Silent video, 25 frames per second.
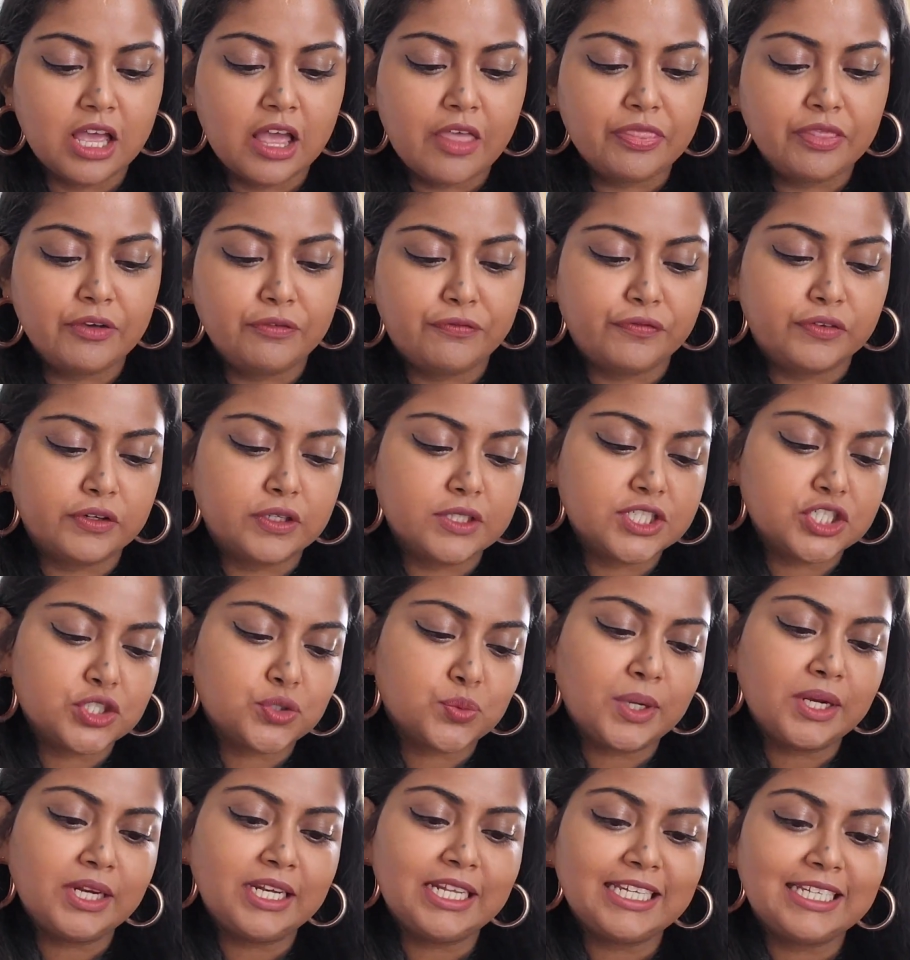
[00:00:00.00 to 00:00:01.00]
The first
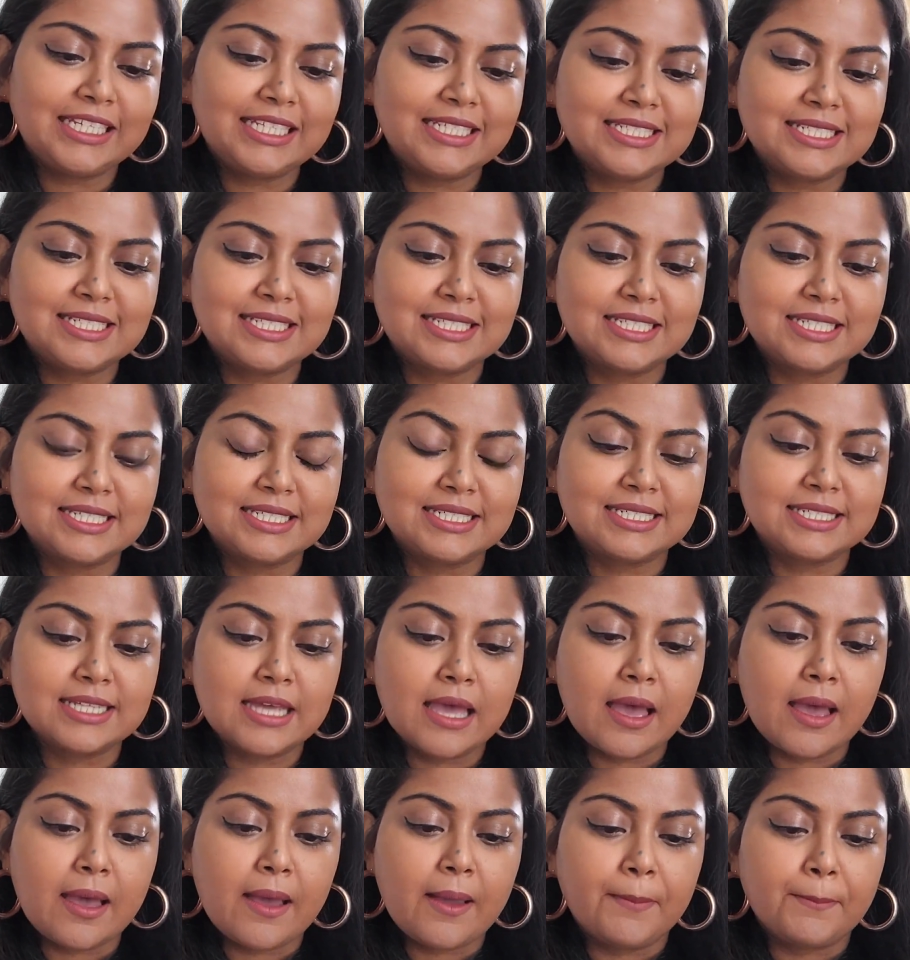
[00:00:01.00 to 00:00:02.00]
one is this
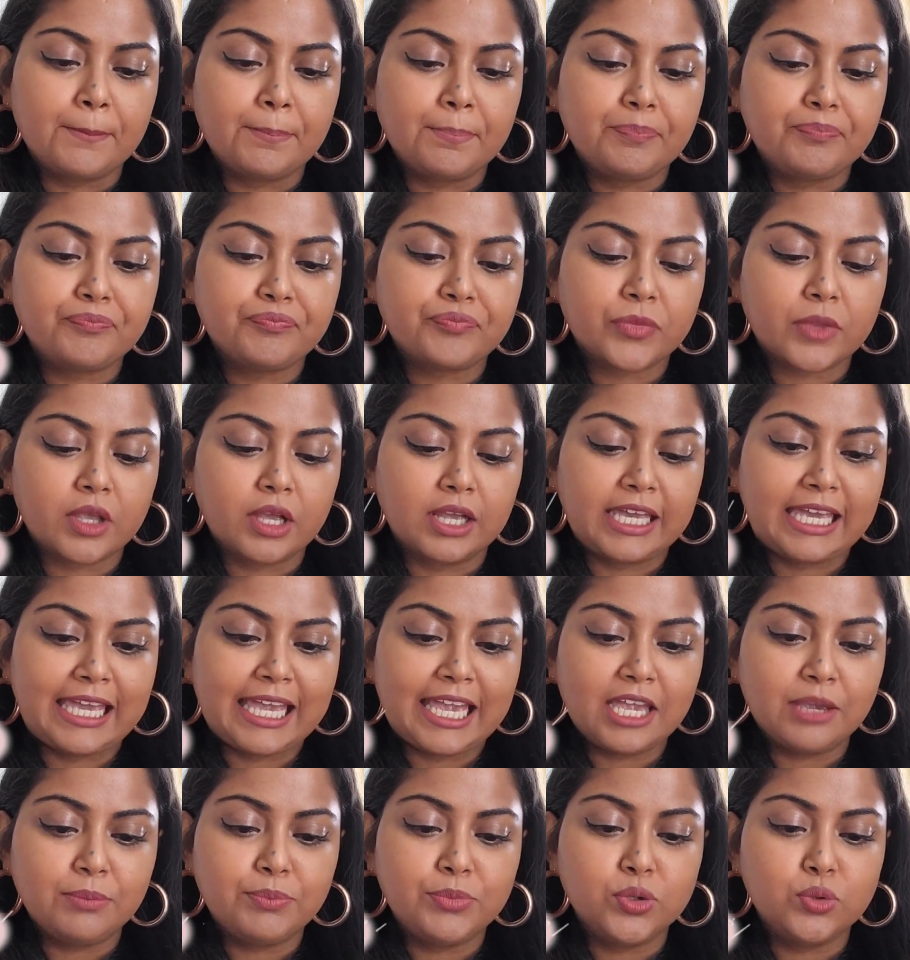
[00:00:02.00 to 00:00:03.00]

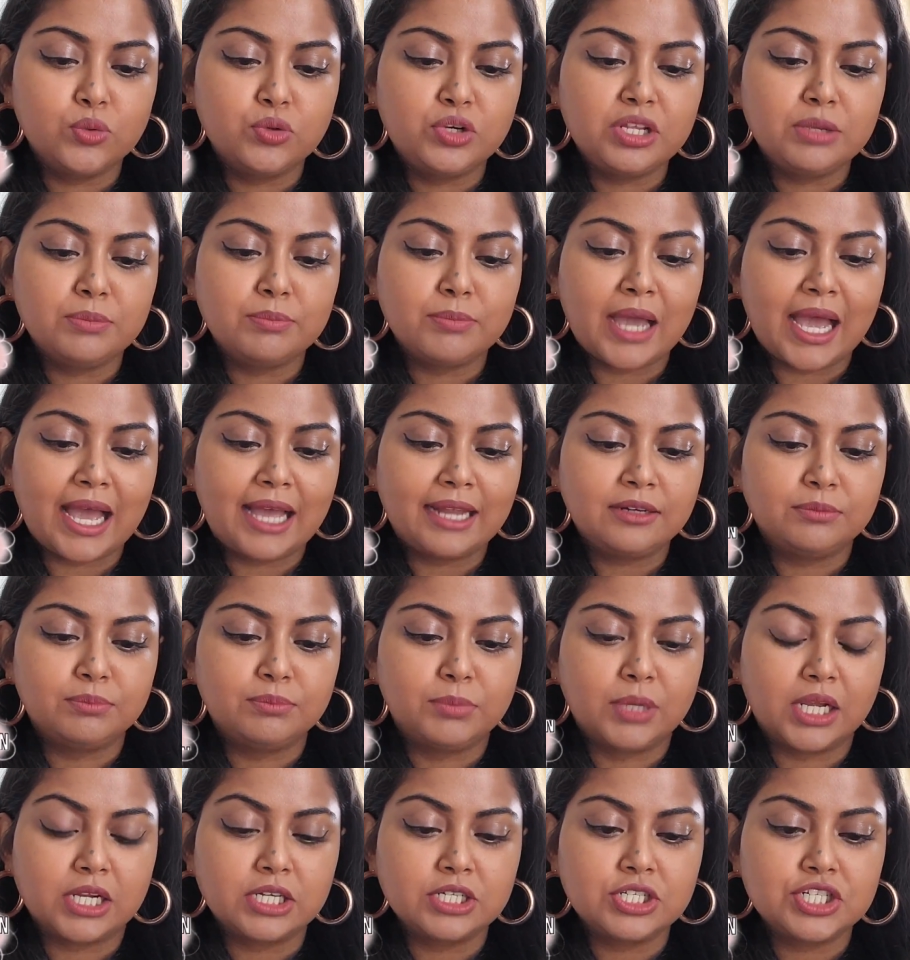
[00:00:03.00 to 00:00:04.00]
K-Beauty Matte
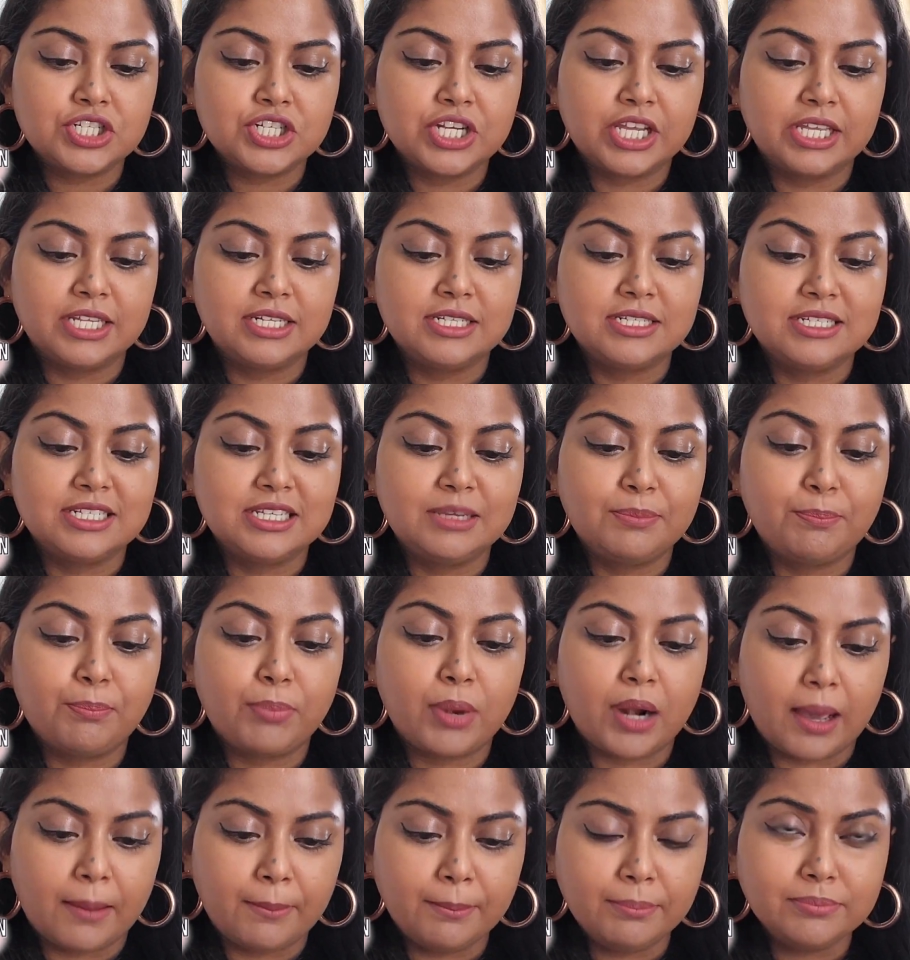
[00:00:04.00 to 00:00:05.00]
Blush in Deep
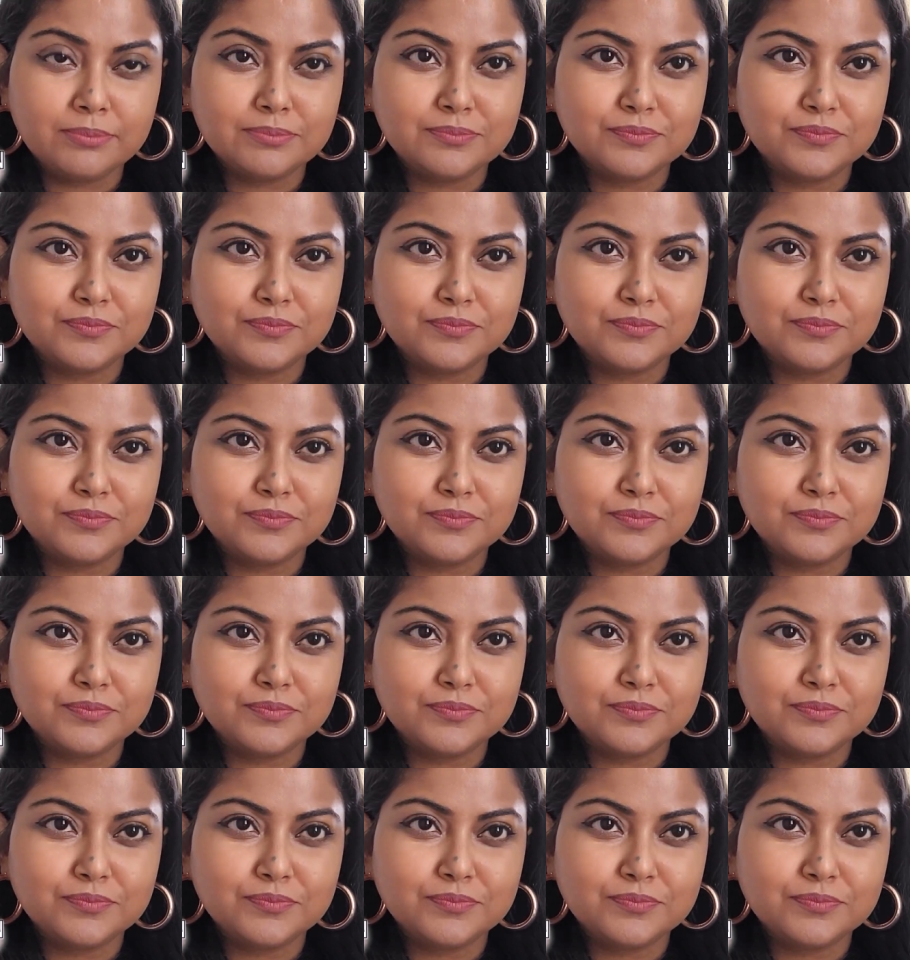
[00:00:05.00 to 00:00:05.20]
Plum.